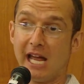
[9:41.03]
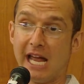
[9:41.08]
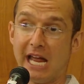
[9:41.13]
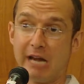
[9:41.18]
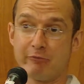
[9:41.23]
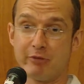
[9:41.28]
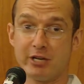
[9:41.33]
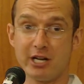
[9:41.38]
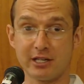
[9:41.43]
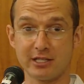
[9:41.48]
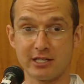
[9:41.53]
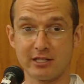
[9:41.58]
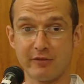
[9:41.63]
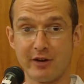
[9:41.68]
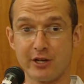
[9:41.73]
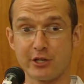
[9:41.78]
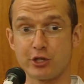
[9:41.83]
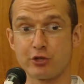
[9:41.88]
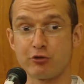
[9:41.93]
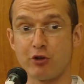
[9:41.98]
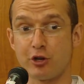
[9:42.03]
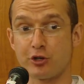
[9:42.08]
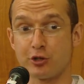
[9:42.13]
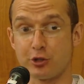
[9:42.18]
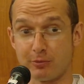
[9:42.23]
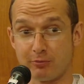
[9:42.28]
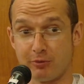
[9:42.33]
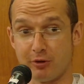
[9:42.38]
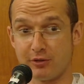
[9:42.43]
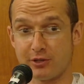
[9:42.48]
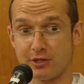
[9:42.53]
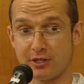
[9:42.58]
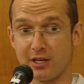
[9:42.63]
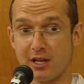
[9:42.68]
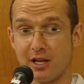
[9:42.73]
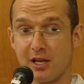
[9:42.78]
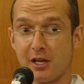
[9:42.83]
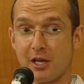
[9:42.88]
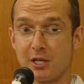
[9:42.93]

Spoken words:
and Redux is a very structured approach.